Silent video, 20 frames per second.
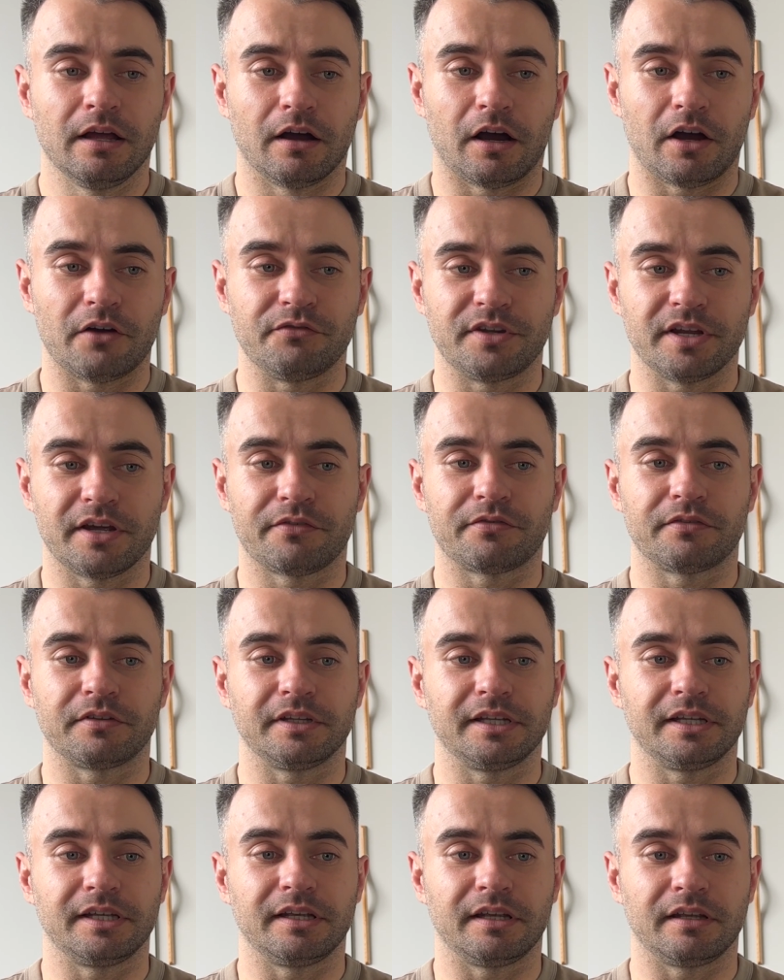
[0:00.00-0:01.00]
I've
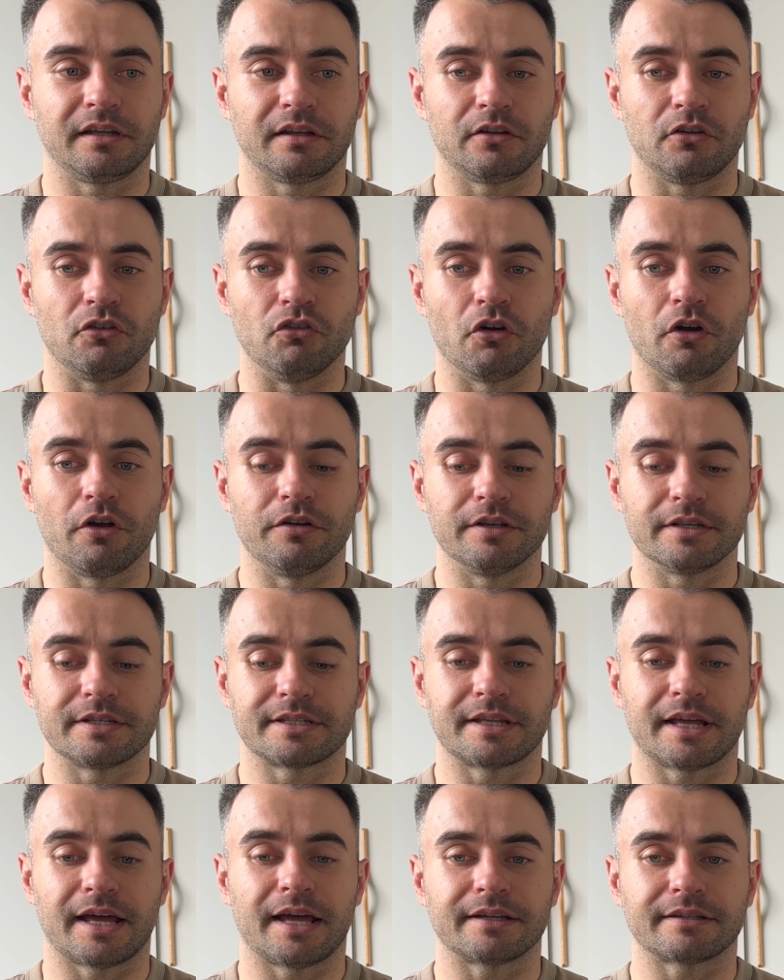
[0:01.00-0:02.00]
definitely
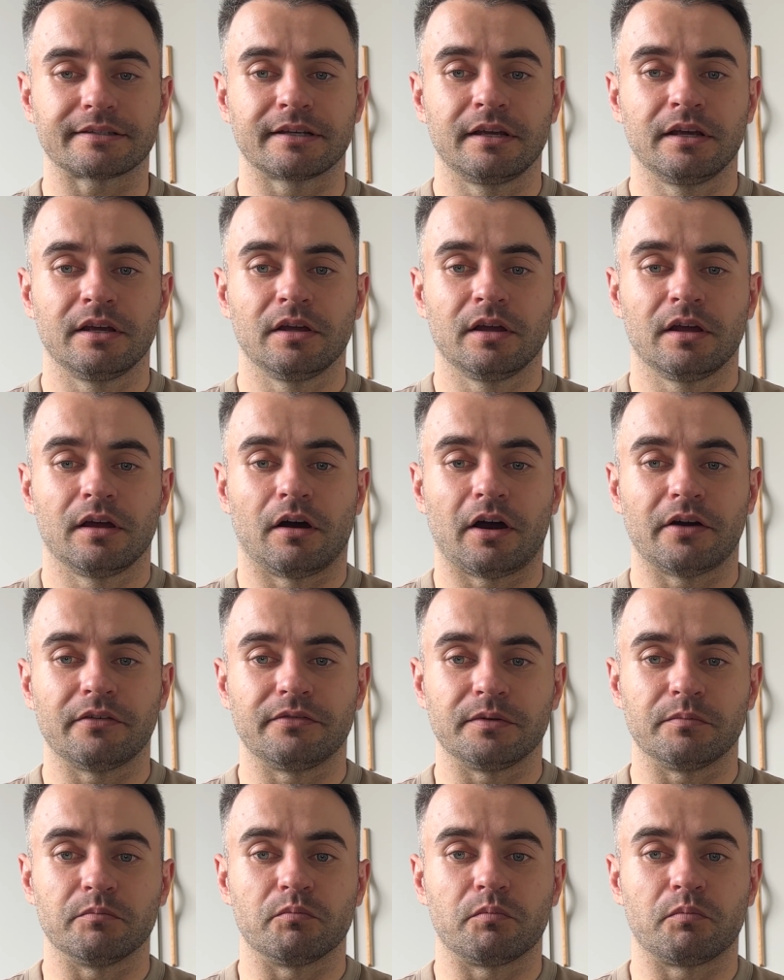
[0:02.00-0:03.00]
noticed that
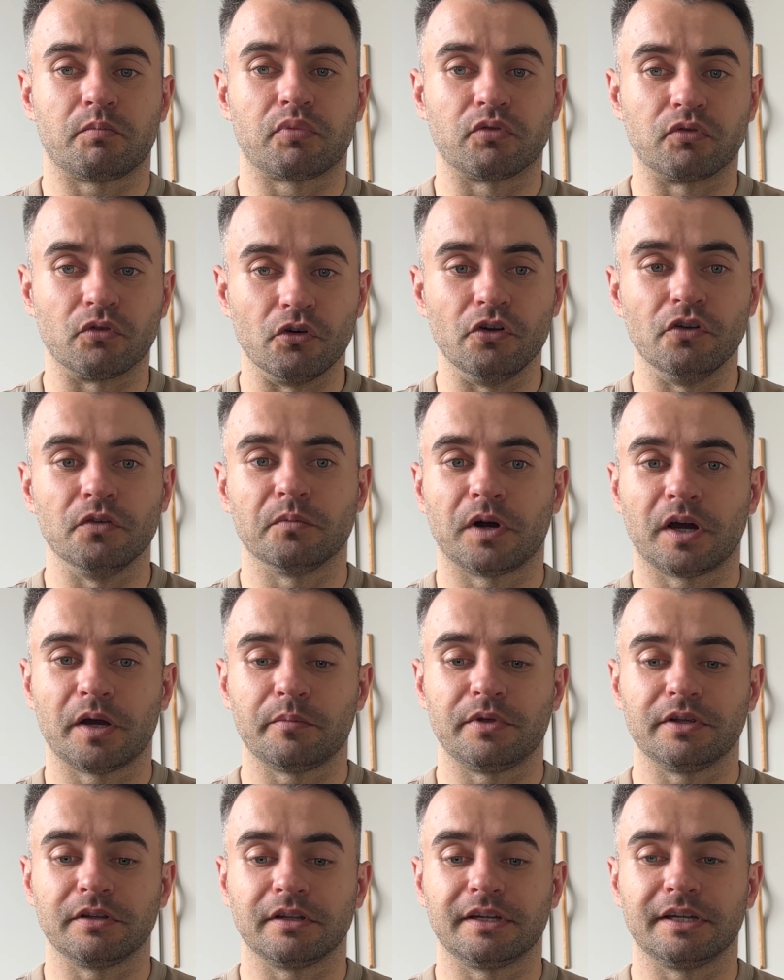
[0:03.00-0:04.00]
I've improved my
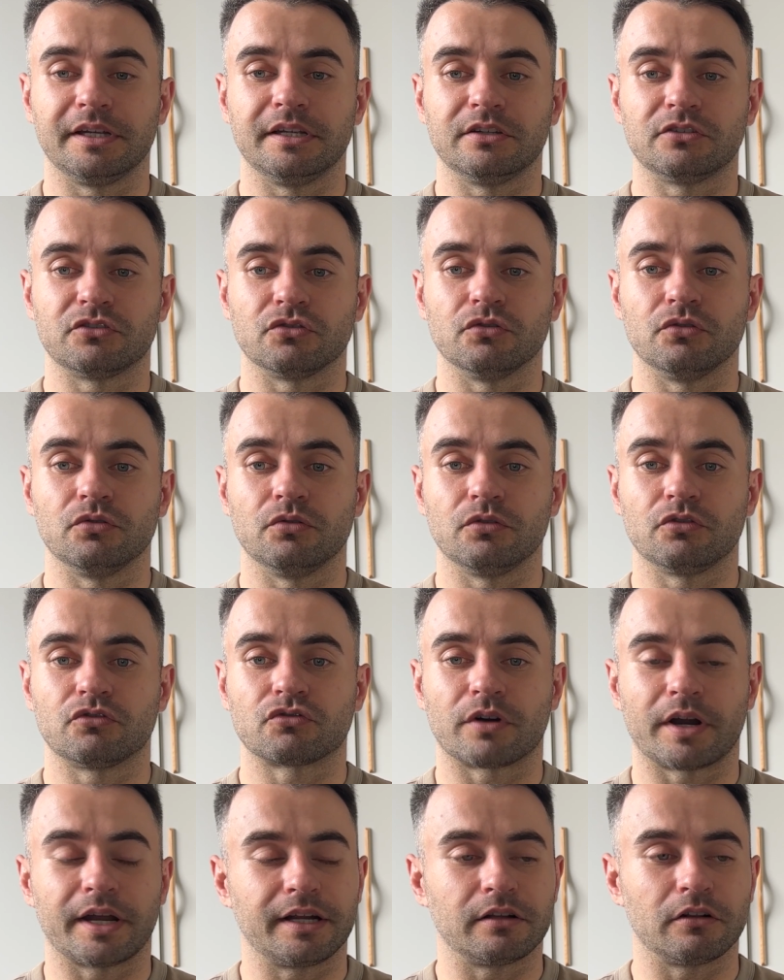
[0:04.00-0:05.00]
ability to
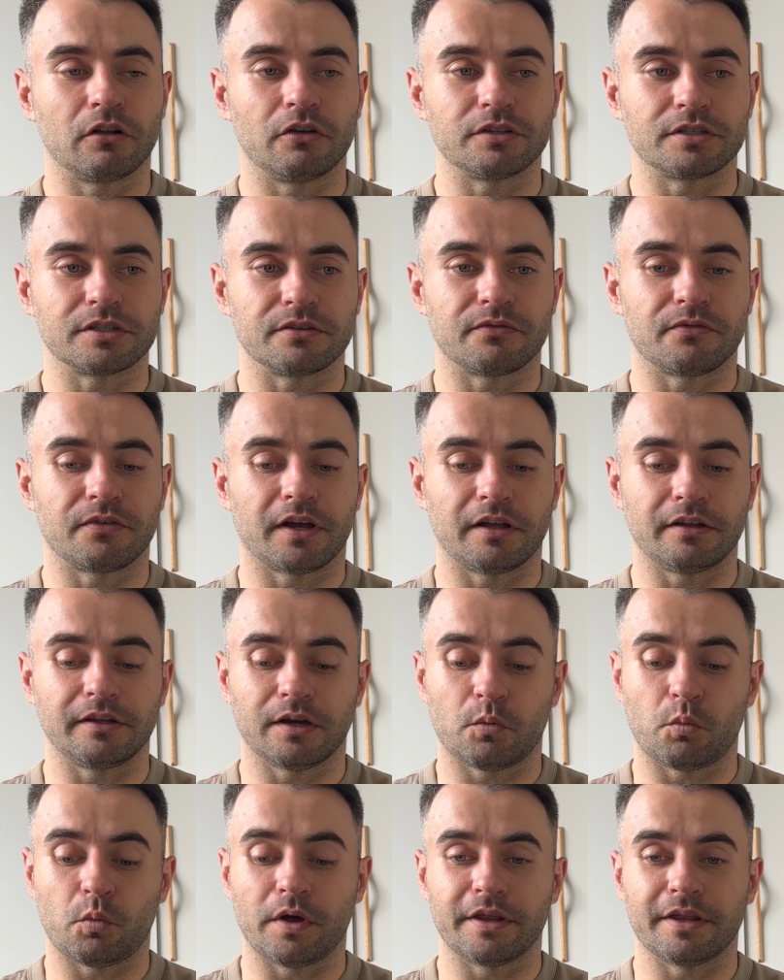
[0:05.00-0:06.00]
train closer to
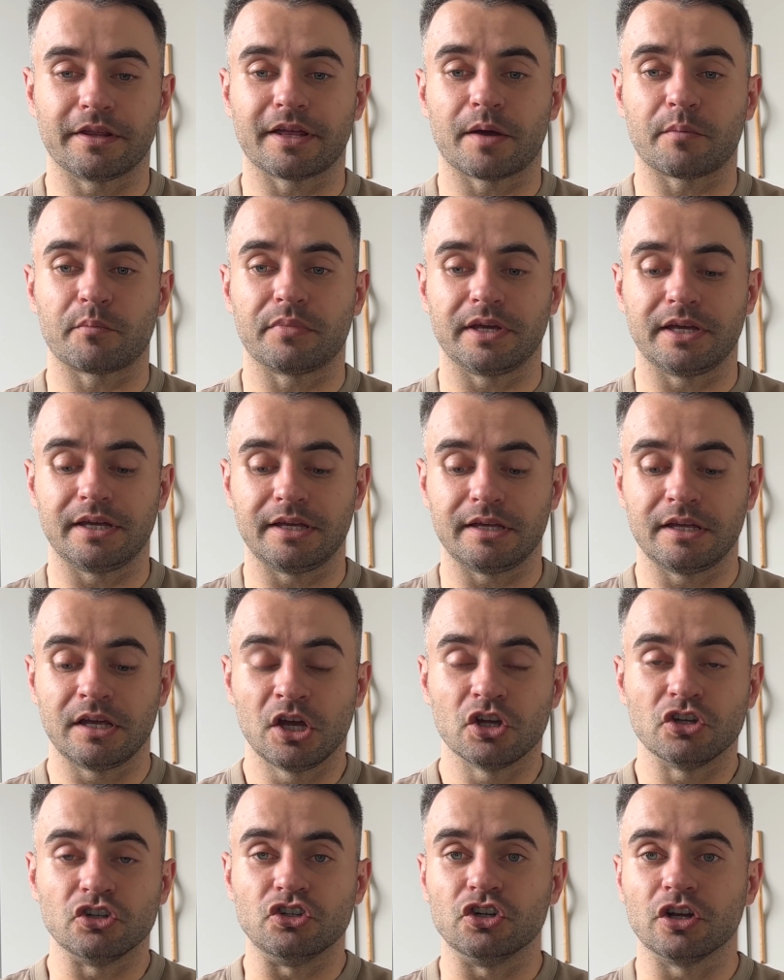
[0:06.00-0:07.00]
failure, whether that be
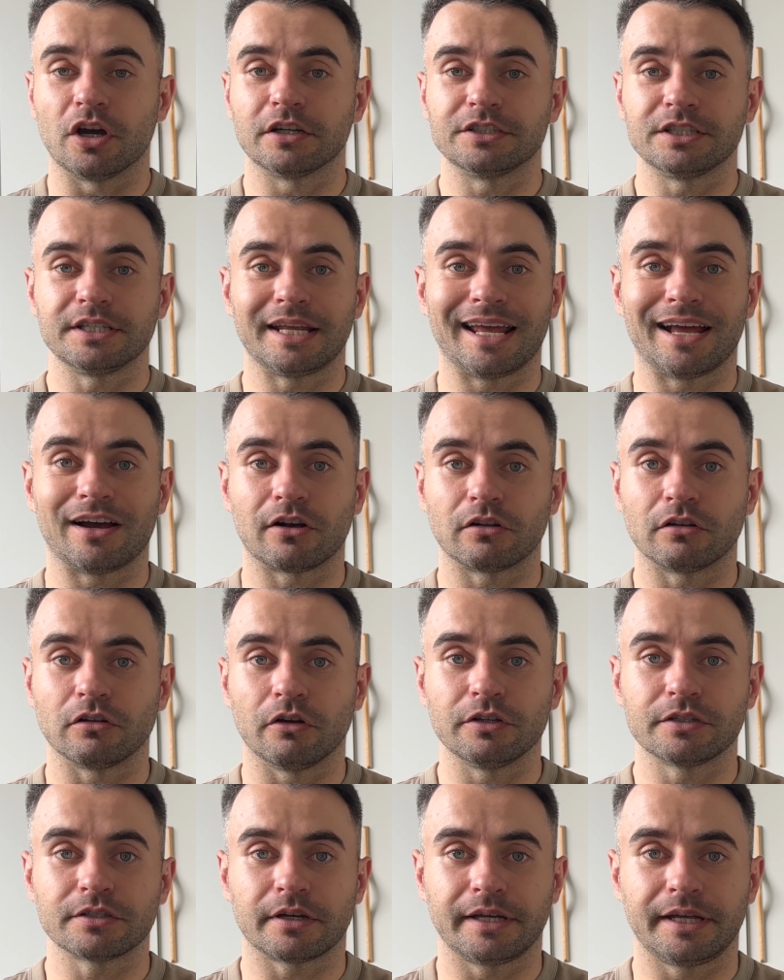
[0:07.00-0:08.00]
judging how
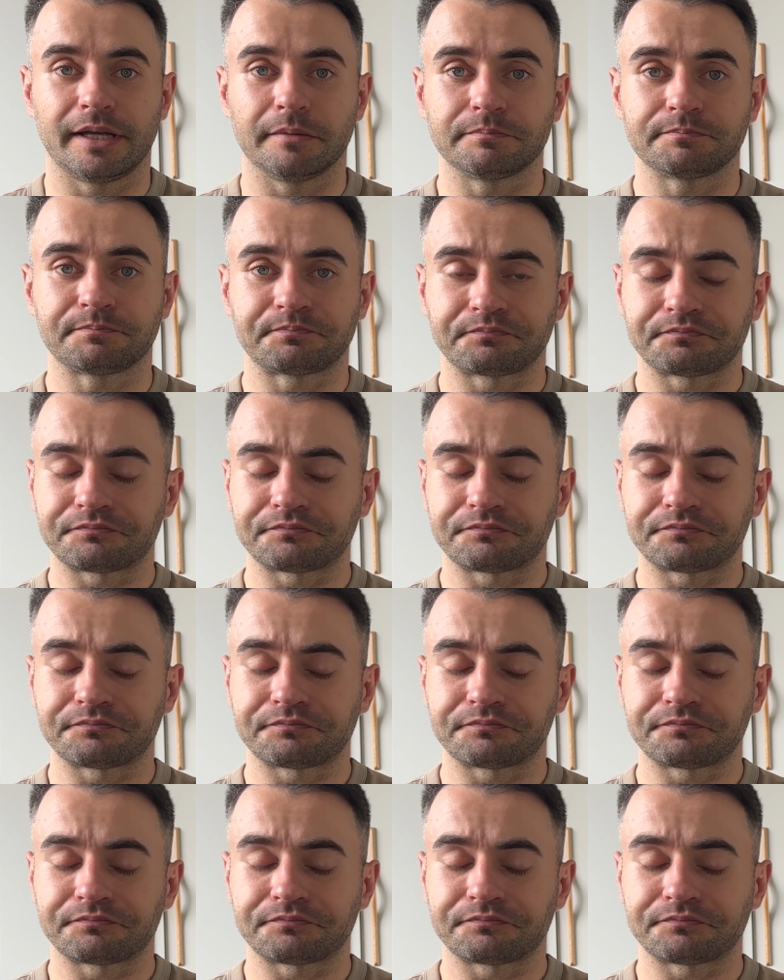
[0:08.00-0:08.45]
close I am.